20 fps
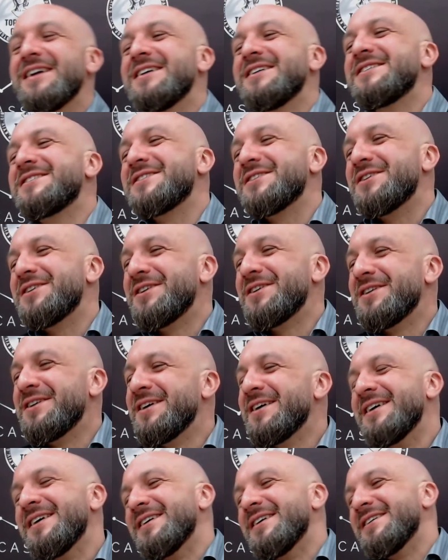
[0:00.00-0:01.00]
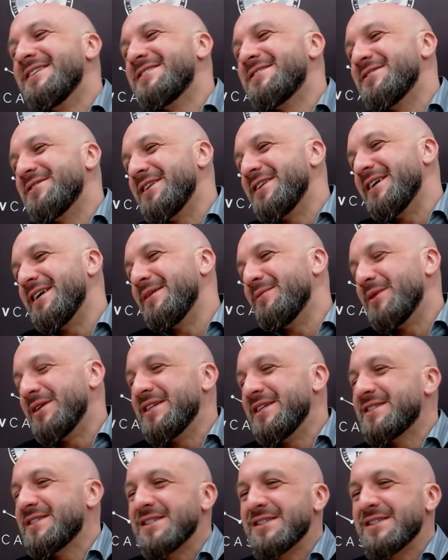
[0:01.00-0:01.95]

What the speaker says: so so yeah, but this